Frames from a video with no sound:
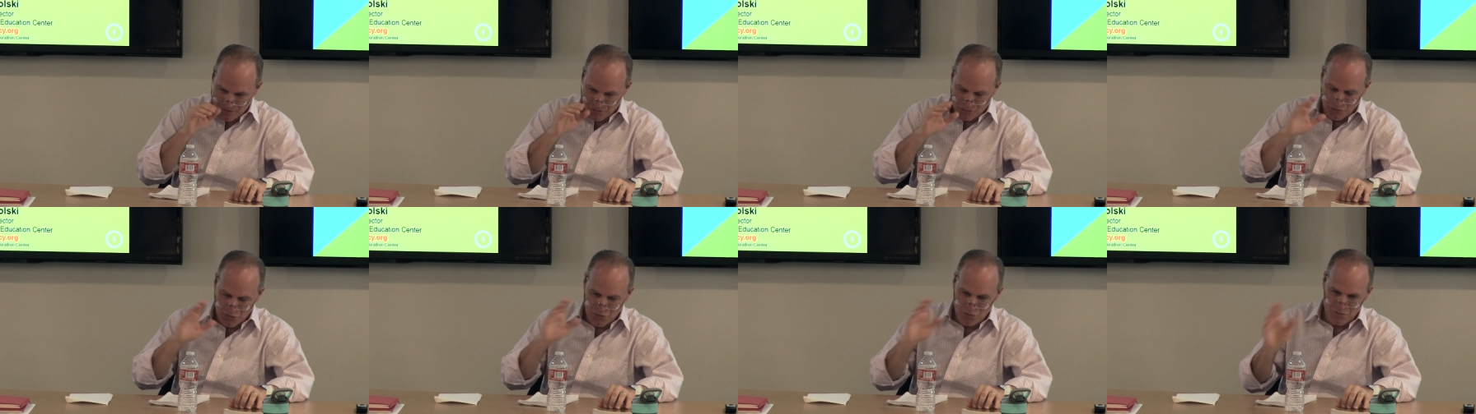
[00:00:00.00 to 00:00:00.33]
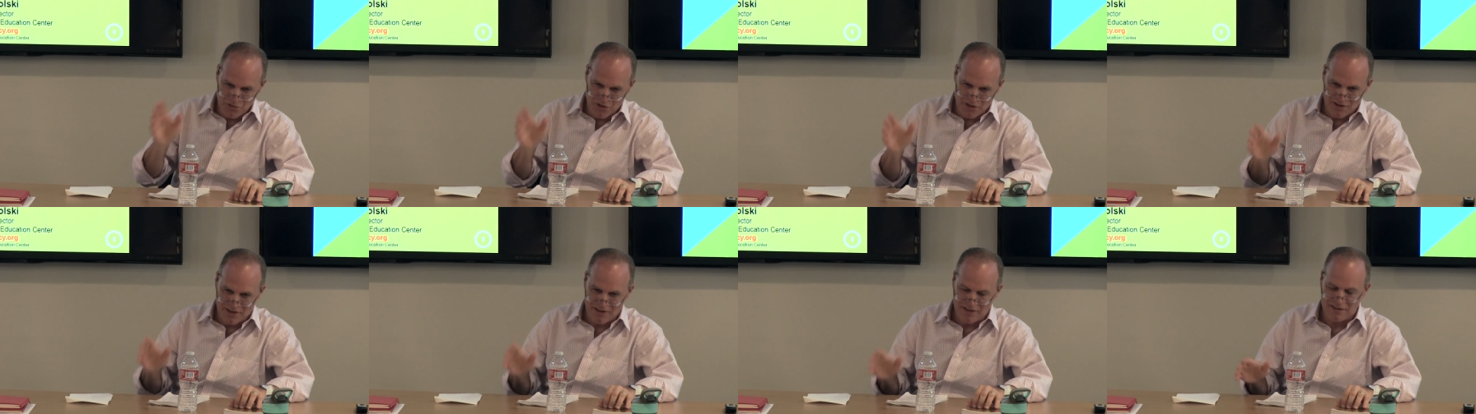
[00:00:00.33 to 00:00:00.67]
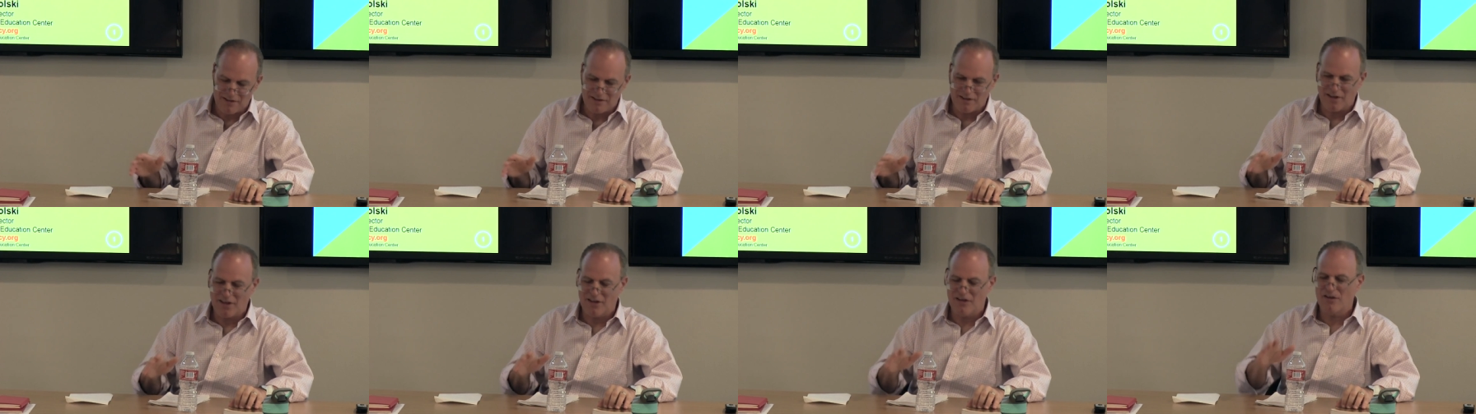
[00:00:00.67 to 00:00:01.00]

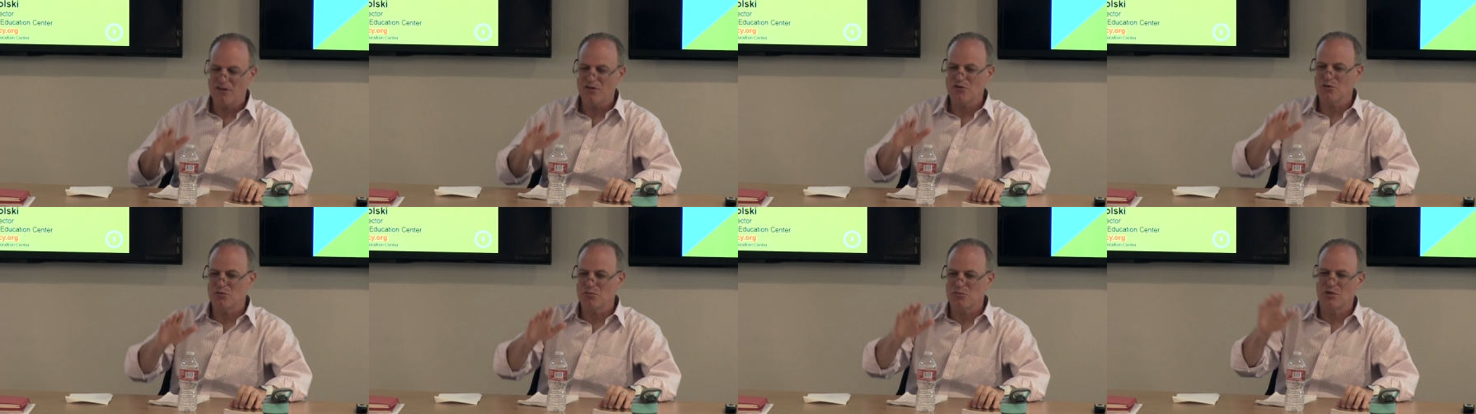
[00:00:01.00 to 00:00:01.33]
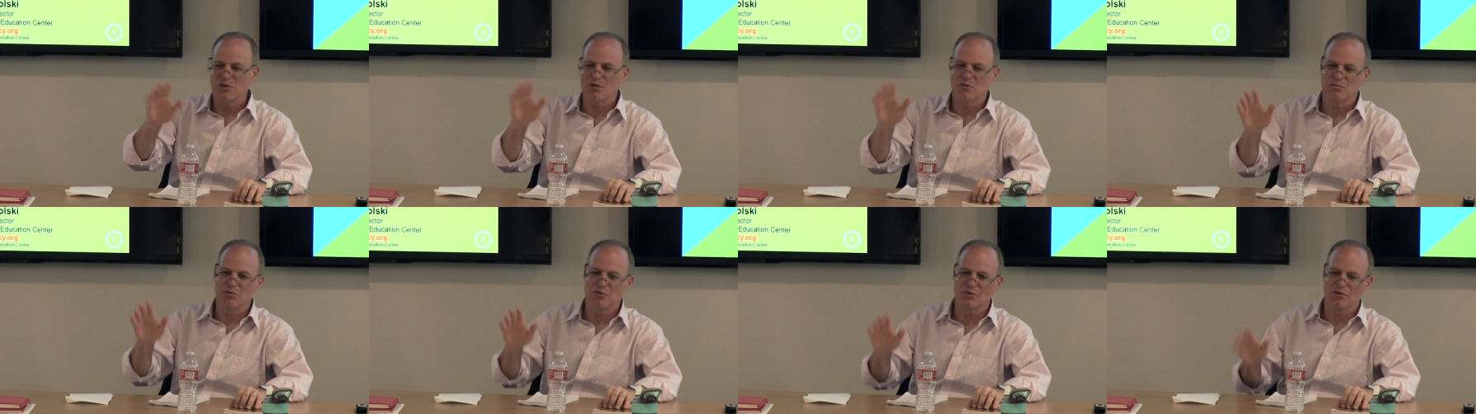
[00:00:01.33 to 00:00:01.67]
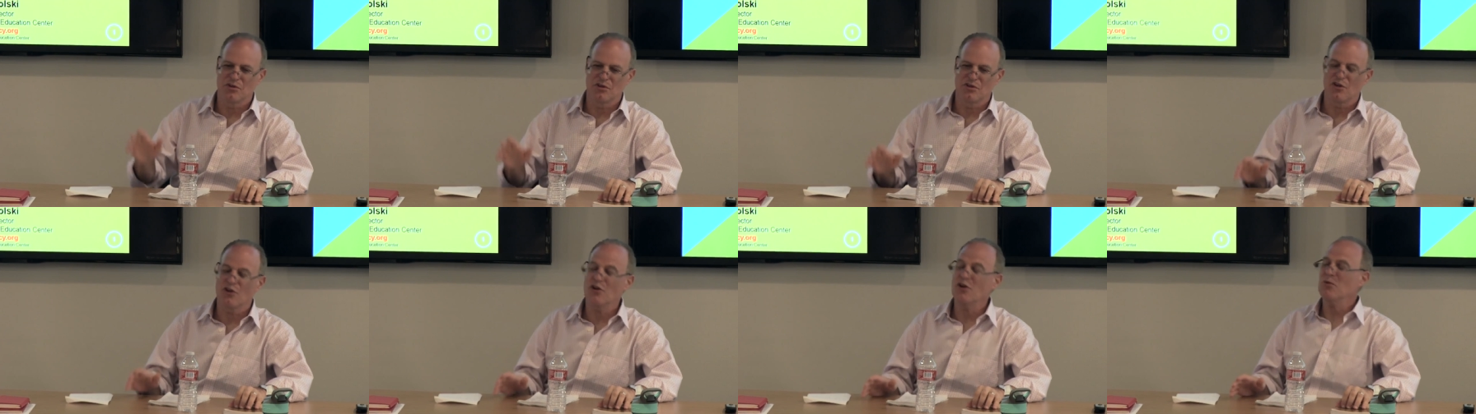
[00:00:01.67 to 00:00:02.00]
ruminate, and other
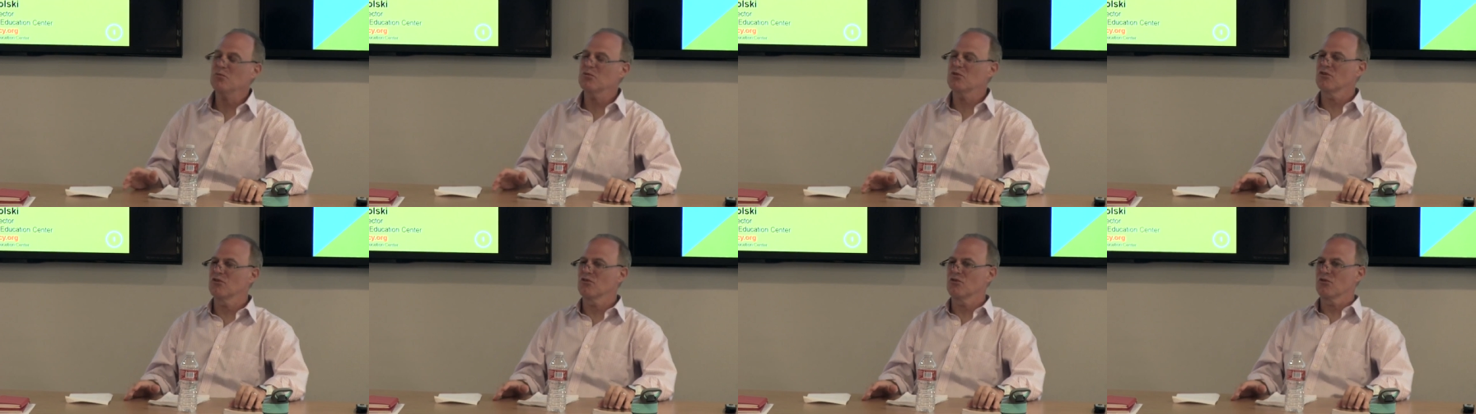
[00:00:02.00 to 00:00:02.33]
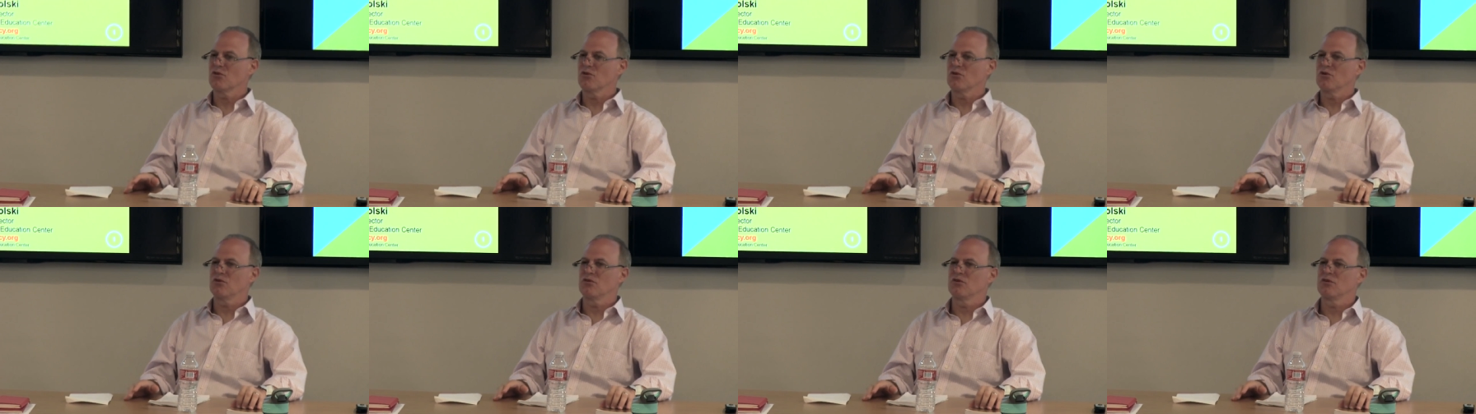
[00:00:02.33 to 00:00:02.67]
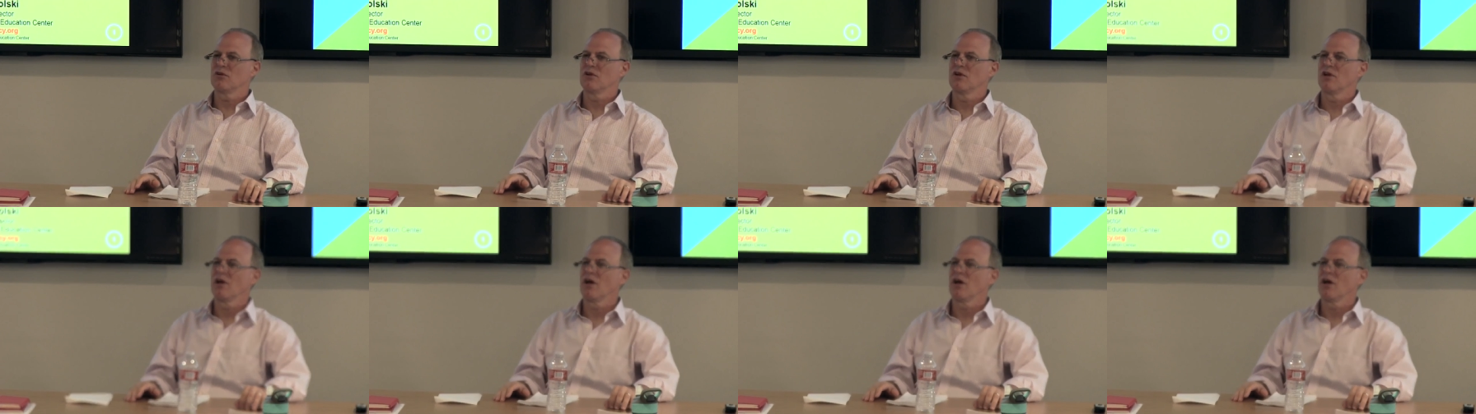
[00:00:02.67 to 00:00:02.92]
people in the arms control,